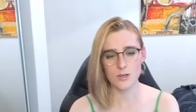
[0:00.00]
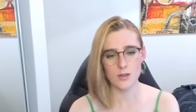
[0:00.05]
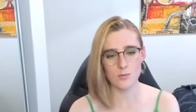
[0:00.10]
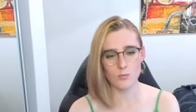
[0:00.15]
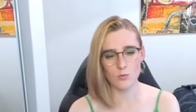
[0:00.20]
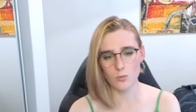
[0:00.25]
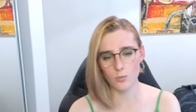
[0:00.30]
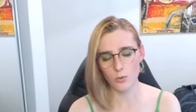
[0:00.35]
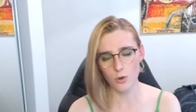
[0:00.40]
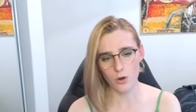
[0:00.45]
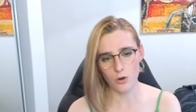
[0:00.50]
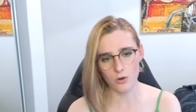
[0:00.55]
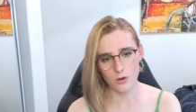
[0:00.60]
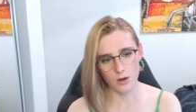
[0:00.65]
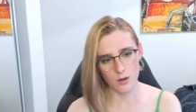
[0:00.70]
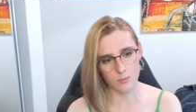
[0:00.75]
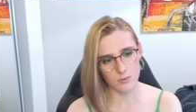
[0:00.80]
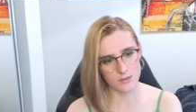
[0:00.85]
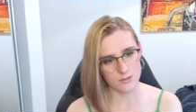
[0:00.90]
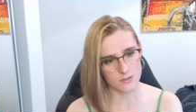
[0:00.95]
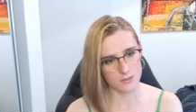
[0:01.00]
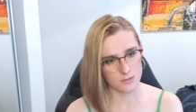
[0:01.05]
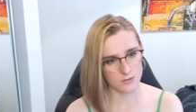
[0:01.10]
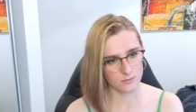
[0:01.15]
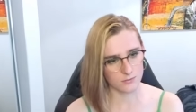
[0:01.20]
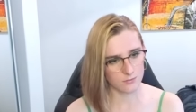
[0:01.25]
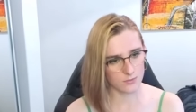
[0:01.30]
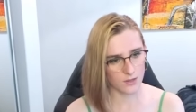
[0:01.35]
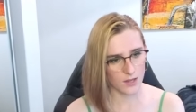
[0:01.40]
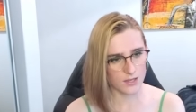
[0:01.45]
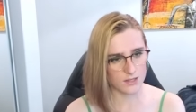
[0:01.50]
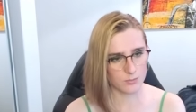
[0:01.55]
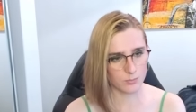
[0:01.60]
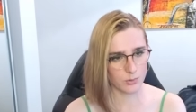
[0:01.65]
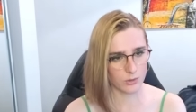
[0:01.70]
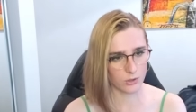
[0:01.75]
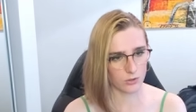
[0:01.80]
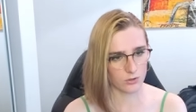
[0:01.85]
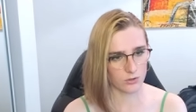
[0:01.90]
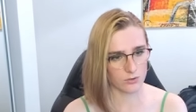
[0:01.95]
need more programmers. Less
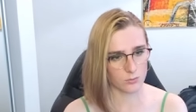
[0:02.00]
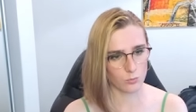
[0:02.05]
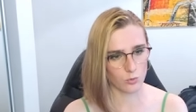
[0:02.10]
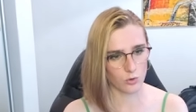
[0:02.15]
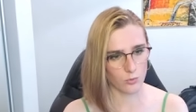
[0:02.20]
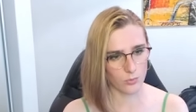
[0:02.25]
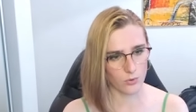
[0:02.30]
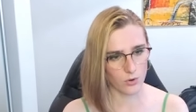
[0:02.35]
builders, more